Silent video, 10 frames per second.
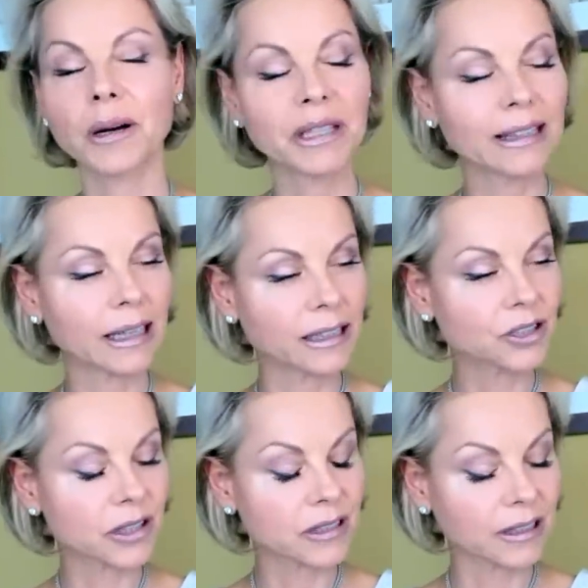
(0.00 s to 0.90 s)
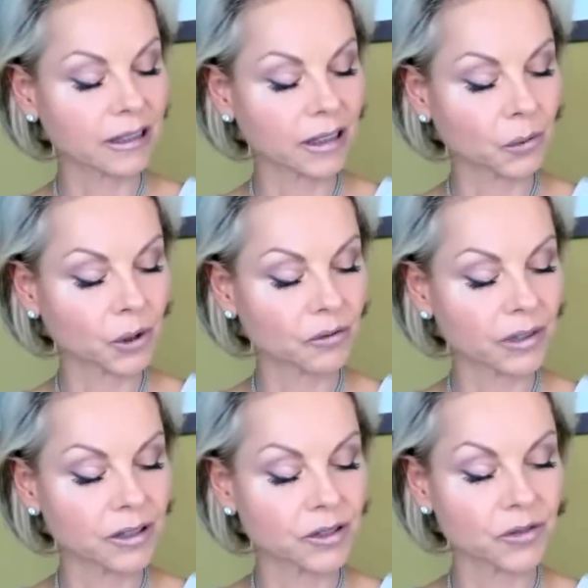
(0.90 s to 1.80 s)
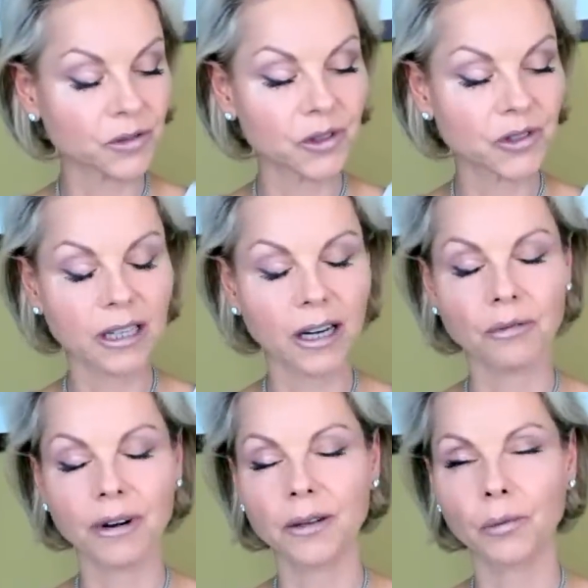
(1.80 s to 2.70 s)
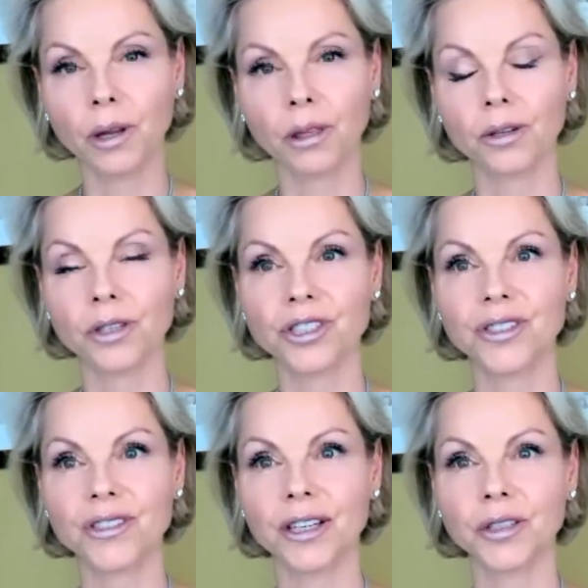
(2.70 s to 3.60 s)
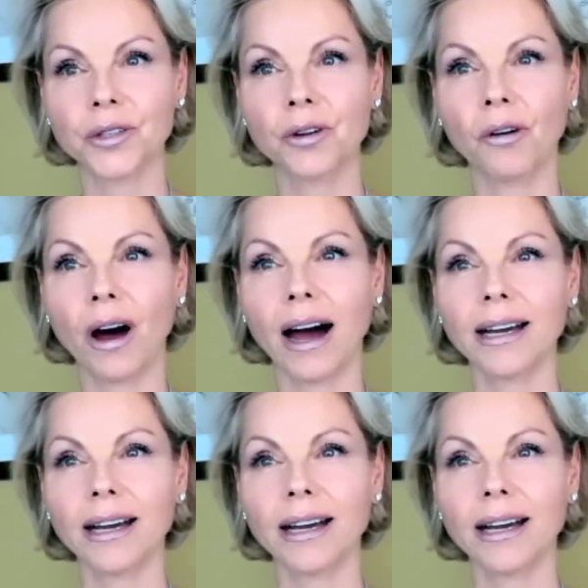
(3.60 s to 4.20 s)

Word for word: I mean, interesting, in one of the interviews that I read with her, she said, you know,